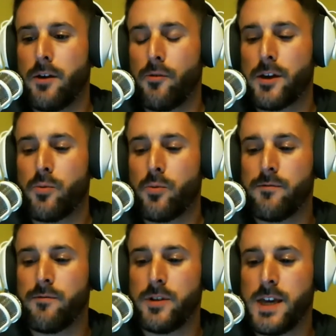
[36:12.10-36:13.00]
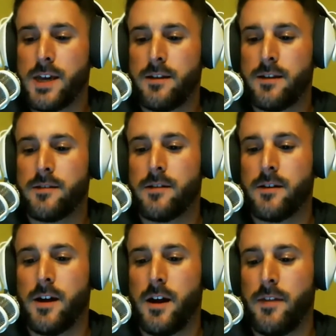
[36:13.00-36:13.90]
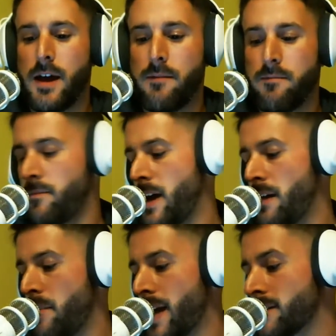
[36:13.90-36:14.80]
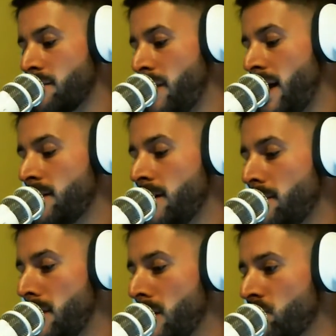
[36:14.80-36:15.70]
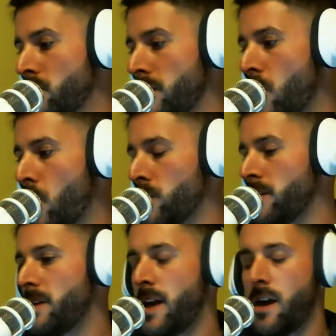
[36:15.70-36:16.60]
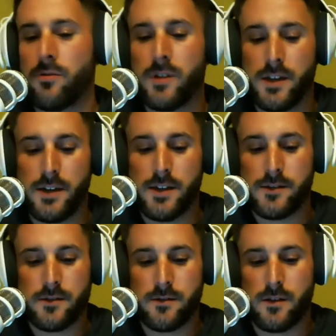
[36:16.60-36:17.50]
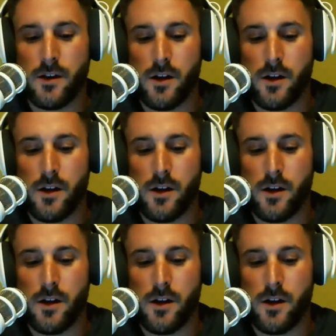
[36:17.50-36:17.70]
I don't think we've really hit that max capacity. I mean, it's really only been out in its